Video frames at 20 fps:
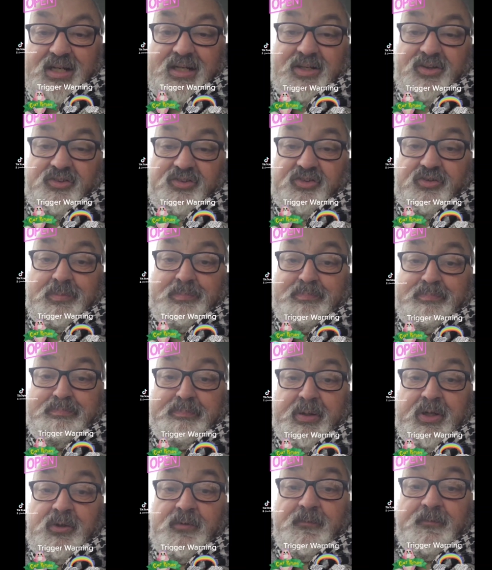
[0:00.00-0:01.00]
it's a
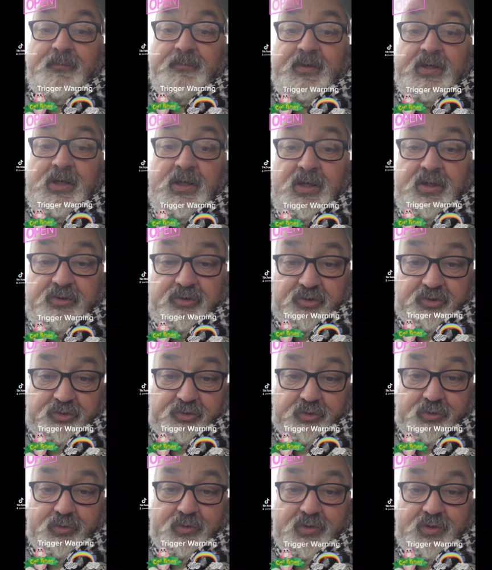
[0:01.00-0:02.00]

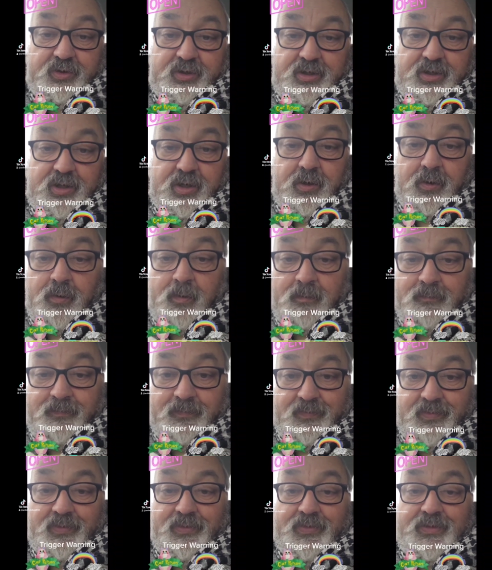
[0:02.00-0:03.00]
perversion
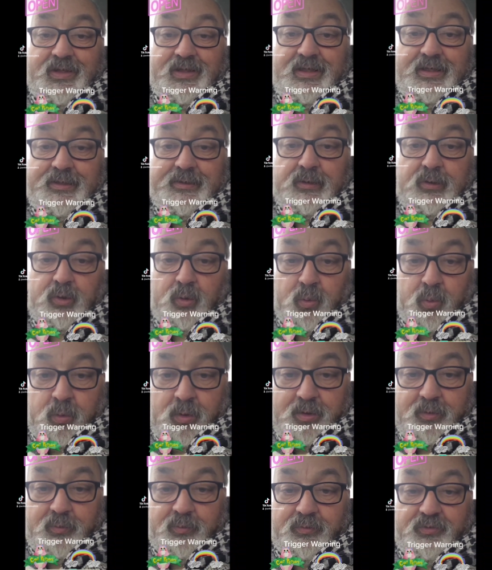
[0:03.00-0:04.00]
of the
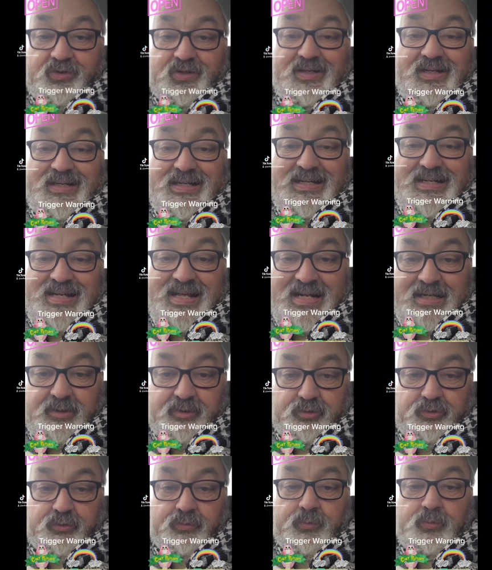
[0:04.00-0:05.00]
quote
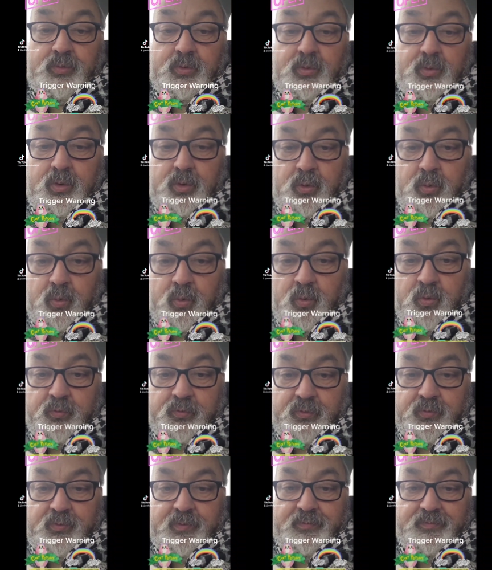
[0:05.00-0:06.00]
natural
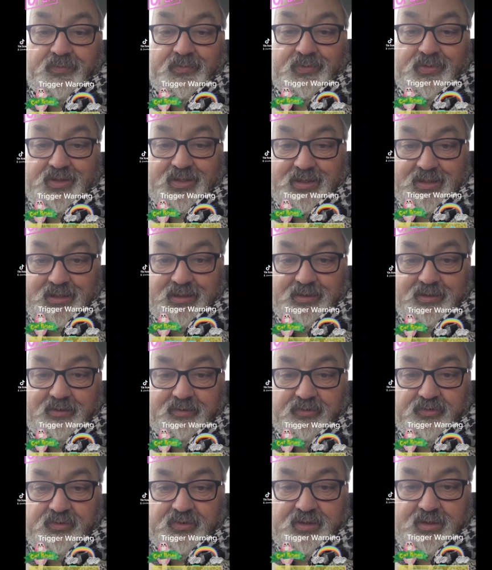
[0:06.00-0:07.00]
order of
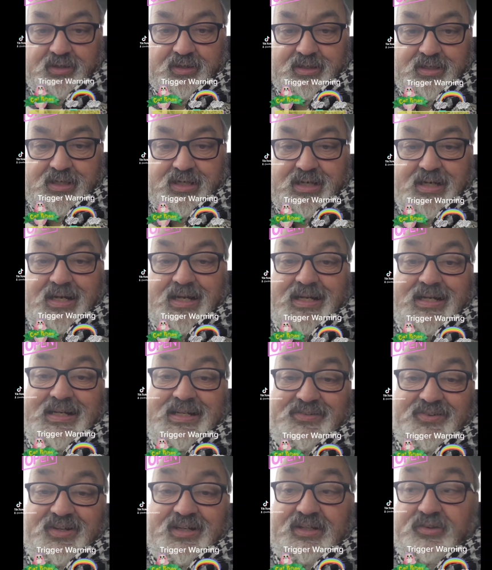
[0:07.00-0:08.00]
things,
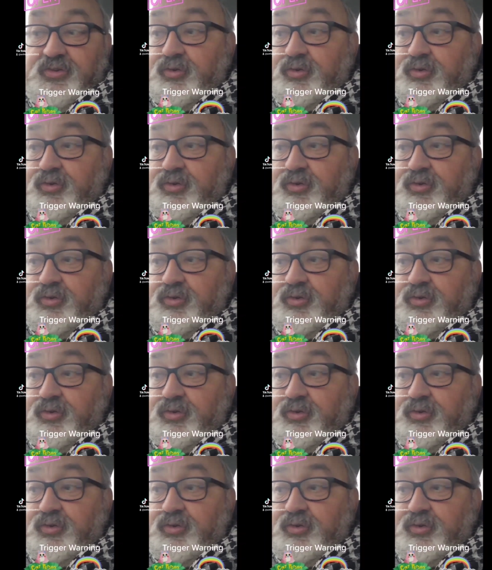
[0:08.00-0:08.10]
it